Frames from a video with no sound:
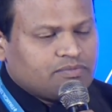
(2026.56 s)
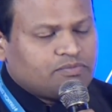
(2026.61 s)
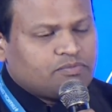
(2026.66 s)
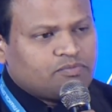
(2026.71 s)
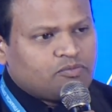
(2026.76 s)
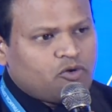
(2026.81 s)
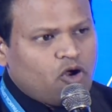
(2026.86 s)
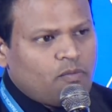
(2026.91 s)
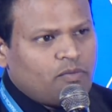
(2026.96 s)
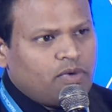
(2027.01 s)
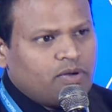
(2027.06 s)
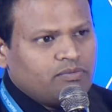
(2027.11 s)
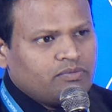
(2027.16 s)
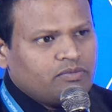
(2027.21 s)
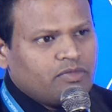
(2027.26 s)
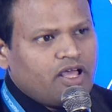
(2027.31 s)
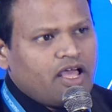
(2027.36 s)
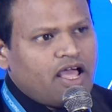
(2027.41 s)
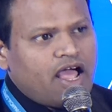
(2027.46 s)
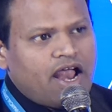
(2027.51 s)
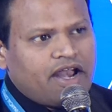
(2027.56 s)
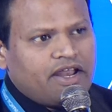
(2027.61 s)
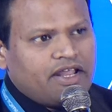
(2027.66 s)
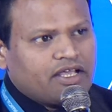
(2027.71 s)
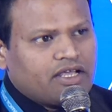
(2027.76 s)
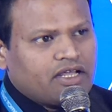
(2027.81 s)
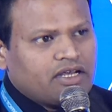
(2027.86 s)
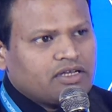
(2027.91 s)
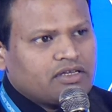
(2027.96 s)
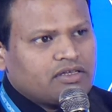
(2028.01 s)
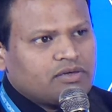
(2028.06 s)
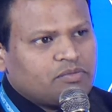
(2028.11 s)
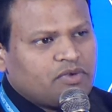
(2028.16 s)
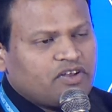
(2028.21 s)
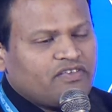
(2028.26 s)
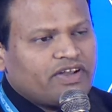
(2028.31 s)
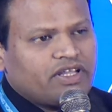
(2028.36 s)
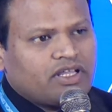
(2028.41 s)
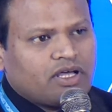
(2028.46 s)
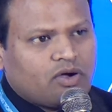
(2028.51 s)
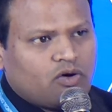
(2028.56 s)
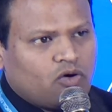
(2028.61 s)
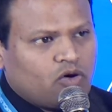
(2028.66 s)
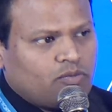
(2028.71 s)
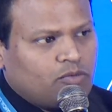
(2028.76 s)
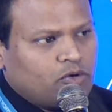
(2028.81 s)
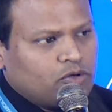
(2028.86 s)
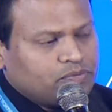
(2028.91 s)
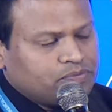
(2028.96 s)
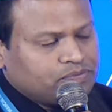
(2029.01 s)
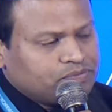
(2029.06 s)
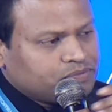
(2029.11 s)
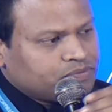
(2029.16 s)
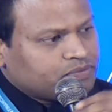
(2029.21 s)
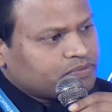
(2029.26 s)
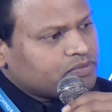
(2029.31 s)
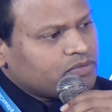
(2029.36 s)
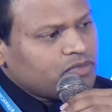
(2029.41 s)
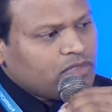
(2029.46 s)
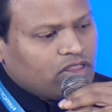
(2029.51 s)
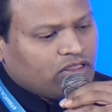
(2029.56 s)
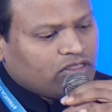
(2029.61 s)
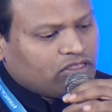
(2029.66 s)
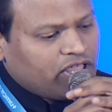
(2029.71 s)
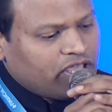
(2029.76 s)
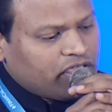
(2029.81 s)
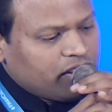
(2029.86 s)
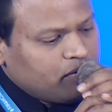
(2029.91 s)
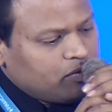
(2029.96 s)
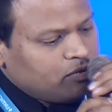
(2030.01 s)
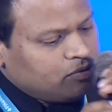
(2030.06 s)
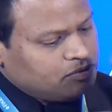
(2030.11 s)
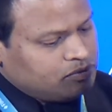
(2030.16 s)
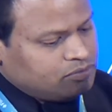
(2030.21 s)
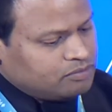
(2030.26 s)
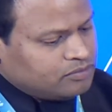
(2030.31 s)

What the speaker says: problem and he can prevent the code blue. Thank you.